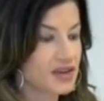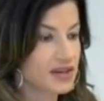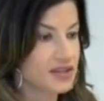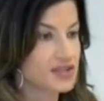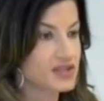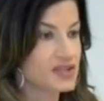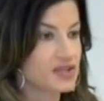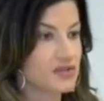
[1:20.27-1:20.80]
the
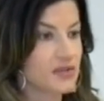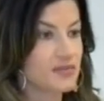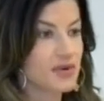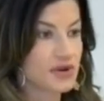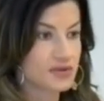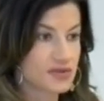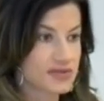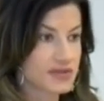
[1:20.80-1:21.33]
courage to
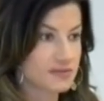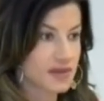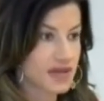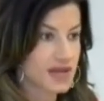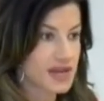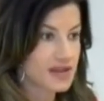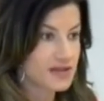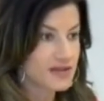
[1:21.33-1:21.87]
approach
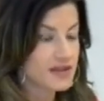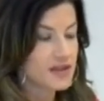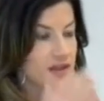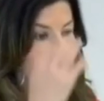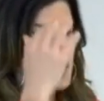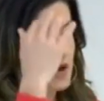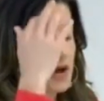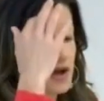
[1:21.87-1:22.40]
somebody,
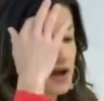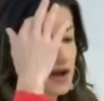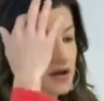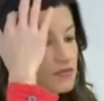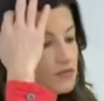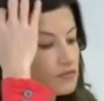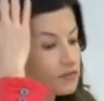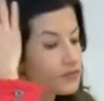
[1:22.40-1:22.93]

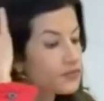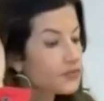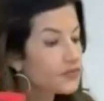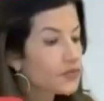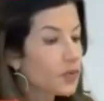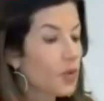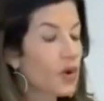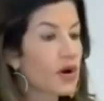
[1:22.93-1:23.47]

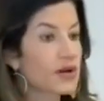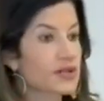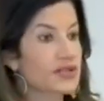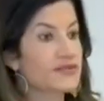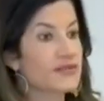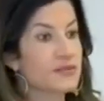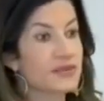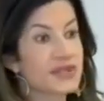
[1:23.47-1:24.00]
or
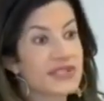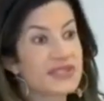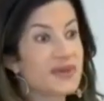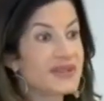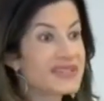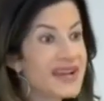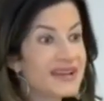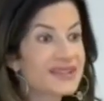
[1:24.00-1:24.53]
just from really
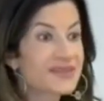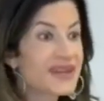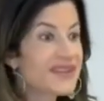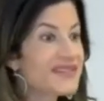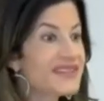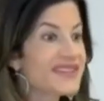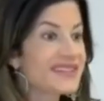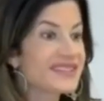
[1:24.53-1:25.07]
small towns.
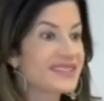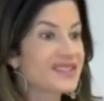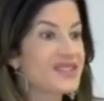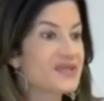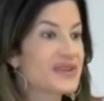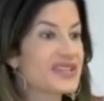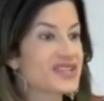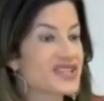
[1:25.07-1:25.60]
Whatever their
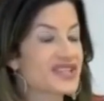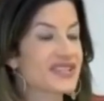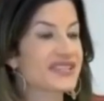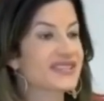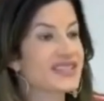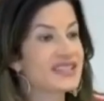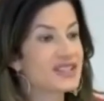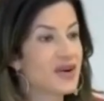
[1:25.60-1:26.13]
situation
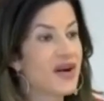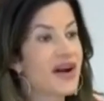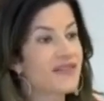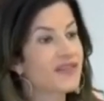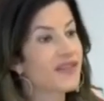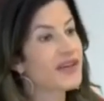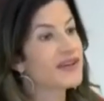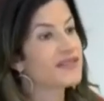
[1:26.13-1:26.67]
is, they don't have
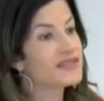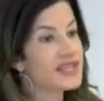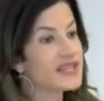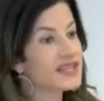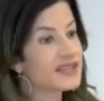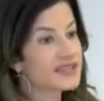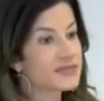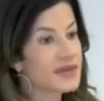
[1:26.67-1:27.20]
a lot of
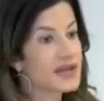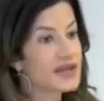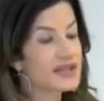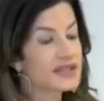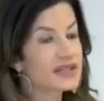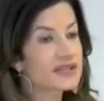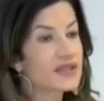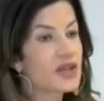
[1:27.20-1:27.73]
dating
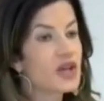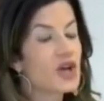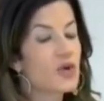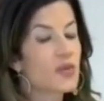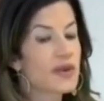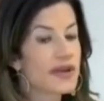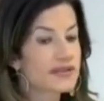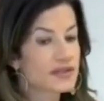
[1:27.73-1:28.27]
experience.
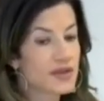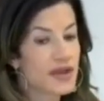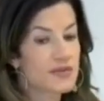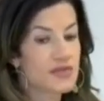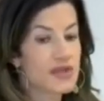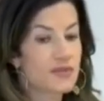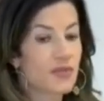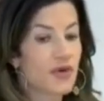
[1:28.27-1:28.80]
We also
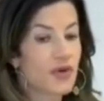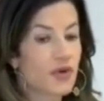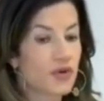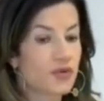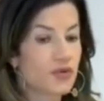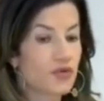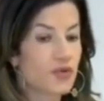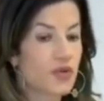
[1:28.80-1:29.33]
have people
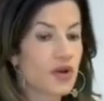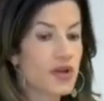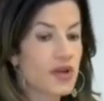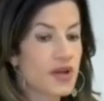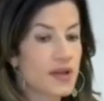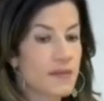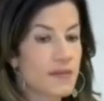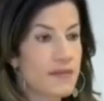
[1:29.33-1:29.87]
who
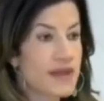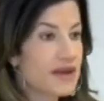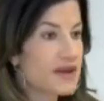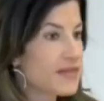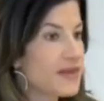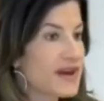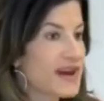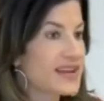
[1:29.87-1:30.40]

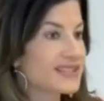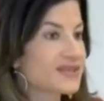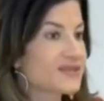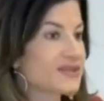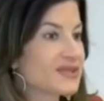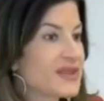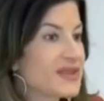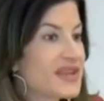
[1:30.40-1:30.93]
married their high school
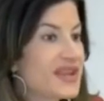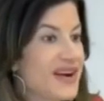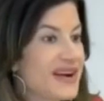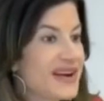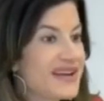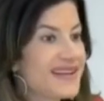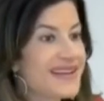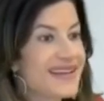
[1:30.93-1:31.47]

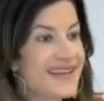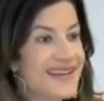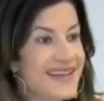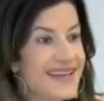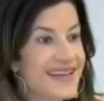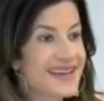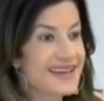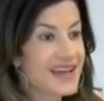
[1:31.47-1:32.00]
sweetheart
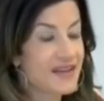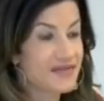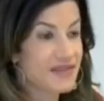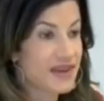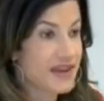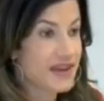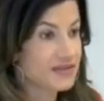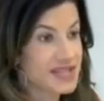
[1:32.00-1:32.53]
and have
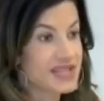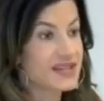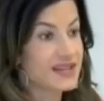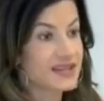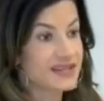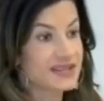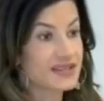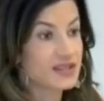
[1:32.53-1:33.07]
never dated
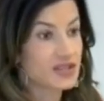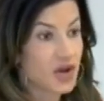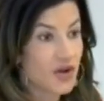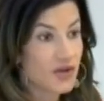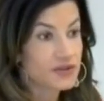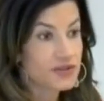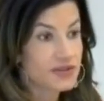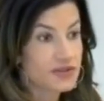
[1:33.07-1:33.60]
as an
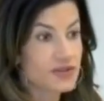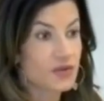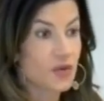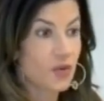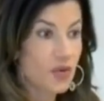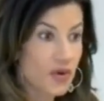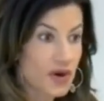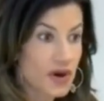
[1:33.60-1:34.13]
adult,
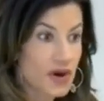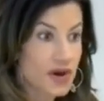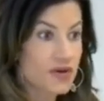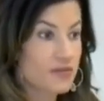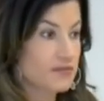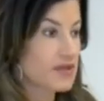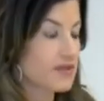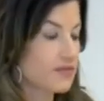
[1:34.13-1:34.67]

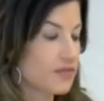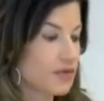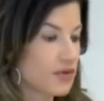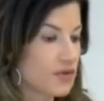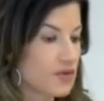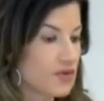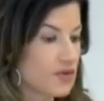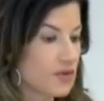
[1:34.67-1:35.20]
or people
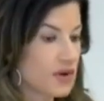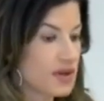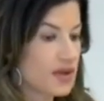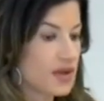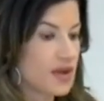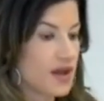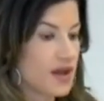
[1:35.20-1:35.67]
who